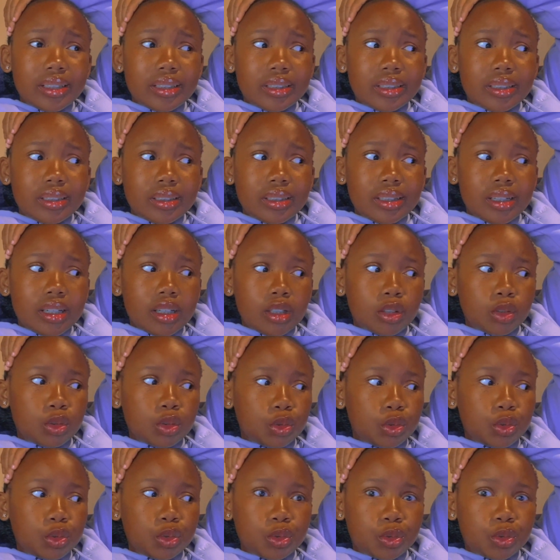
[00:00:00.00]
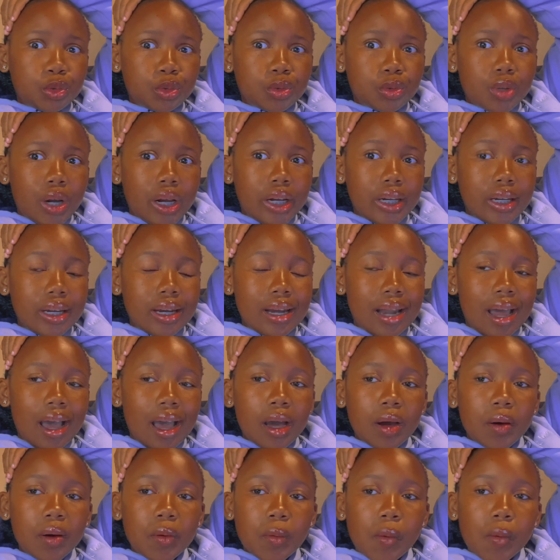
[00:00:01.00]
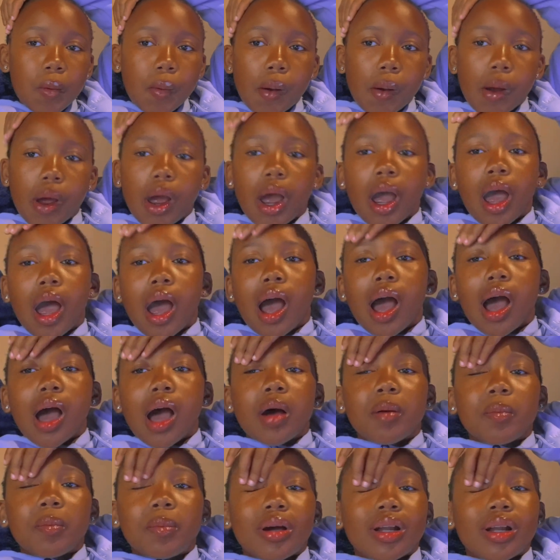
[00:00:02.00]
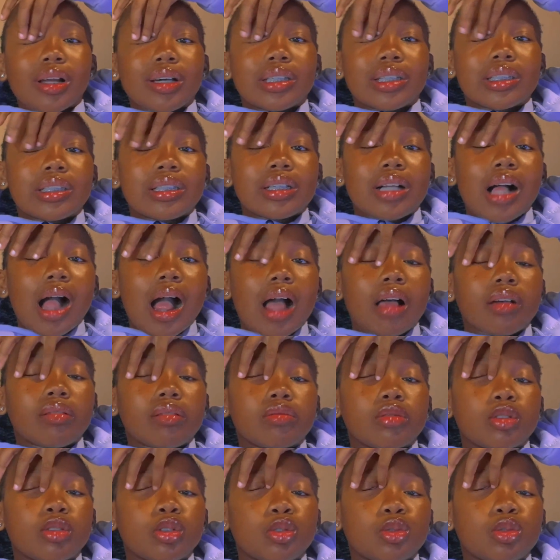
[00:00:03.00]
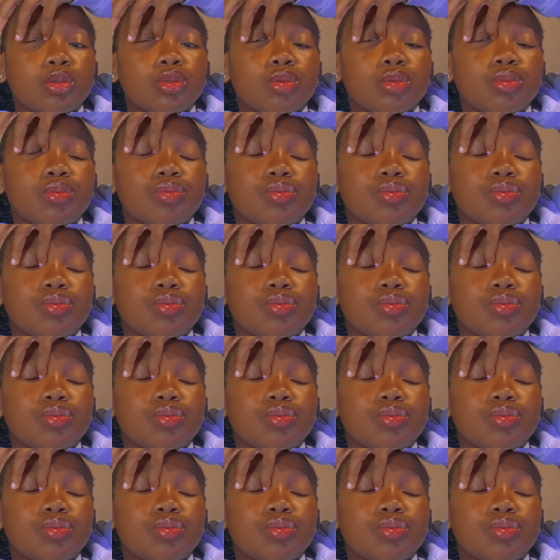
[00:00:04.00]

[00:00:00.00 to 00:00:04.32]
needed to do right now. But I still have to